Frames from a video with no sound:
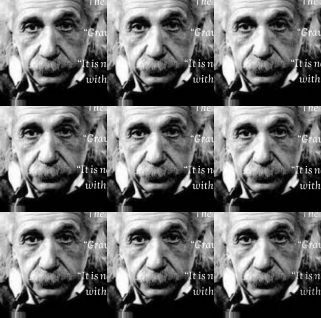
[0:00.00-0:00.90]

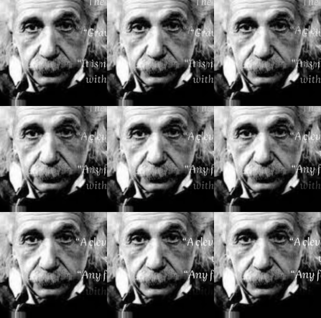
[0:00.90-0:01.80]

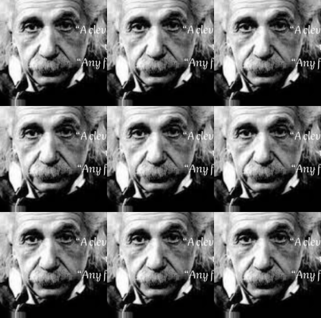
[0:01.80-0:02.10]
(no one is talking)